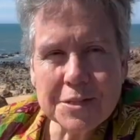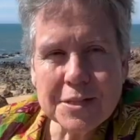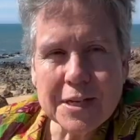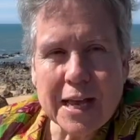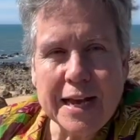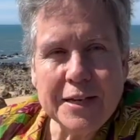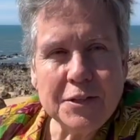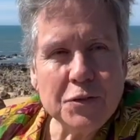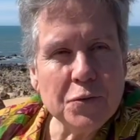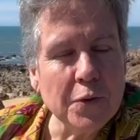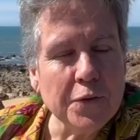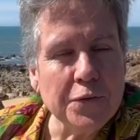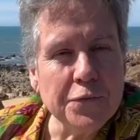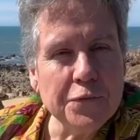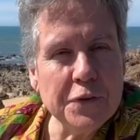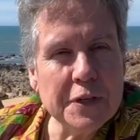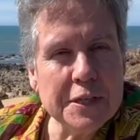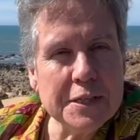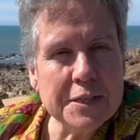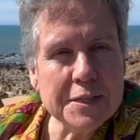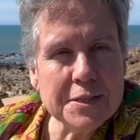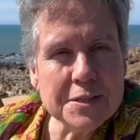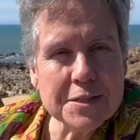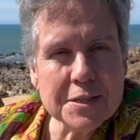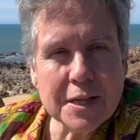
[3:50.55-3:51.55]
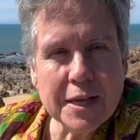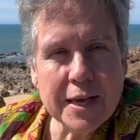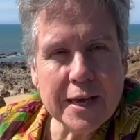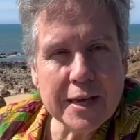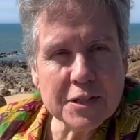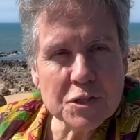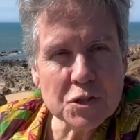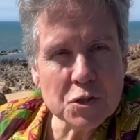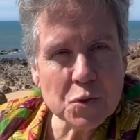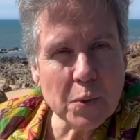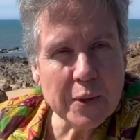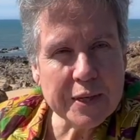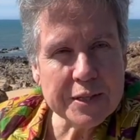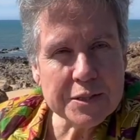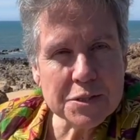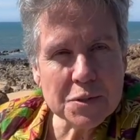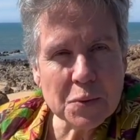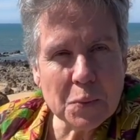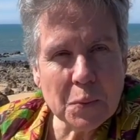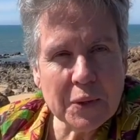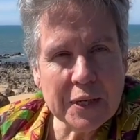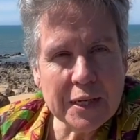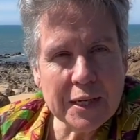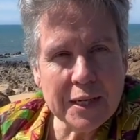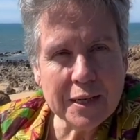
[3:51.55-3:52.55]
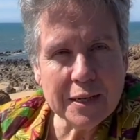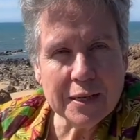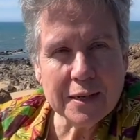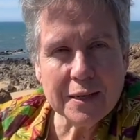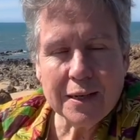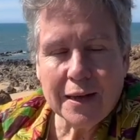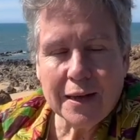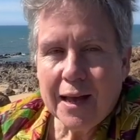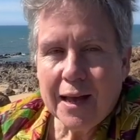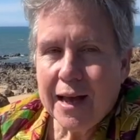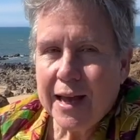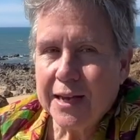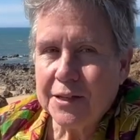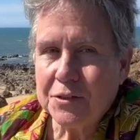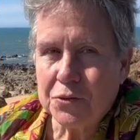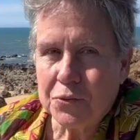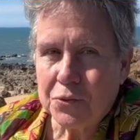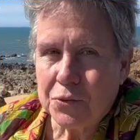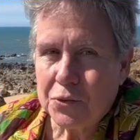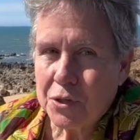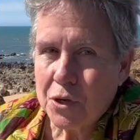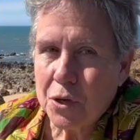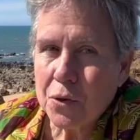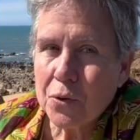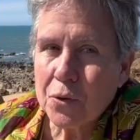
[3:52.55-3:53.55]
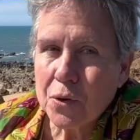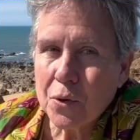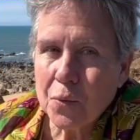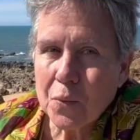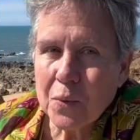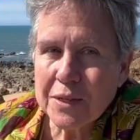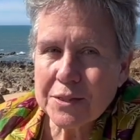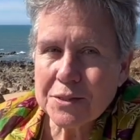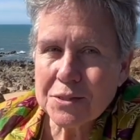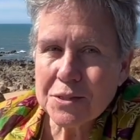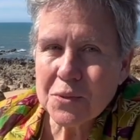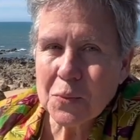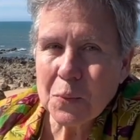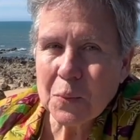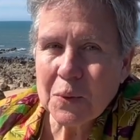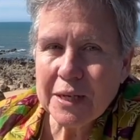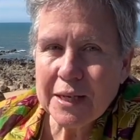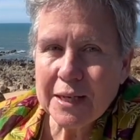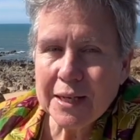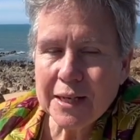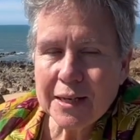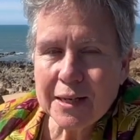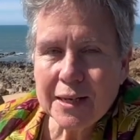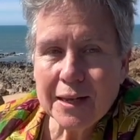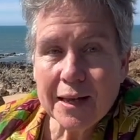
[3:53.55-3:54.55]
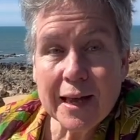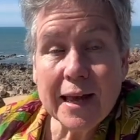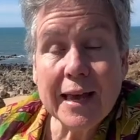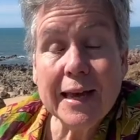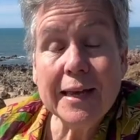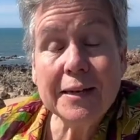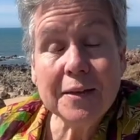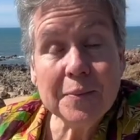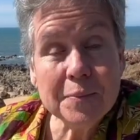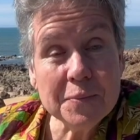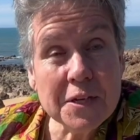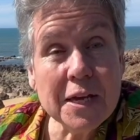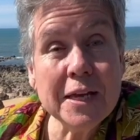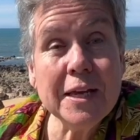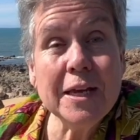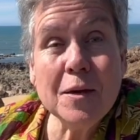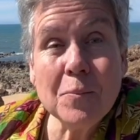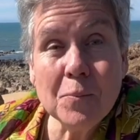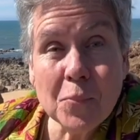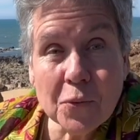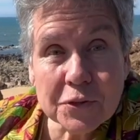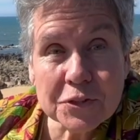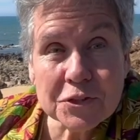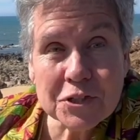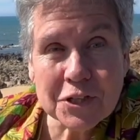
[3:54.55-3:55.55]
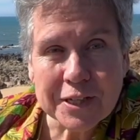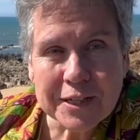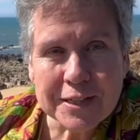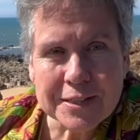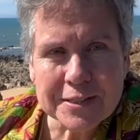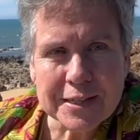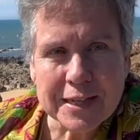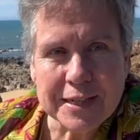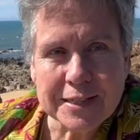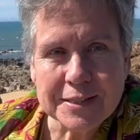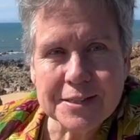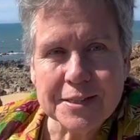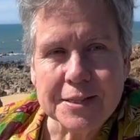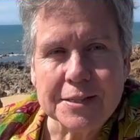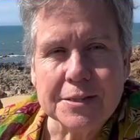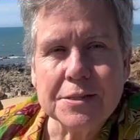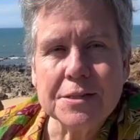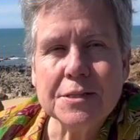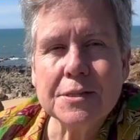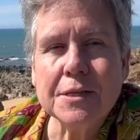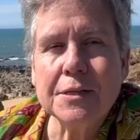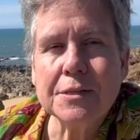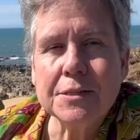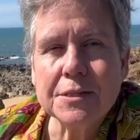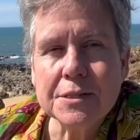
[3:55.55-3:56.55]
I do a fitness class twice a week, I do yoga once a week, and I'm taking Portuguese lessons.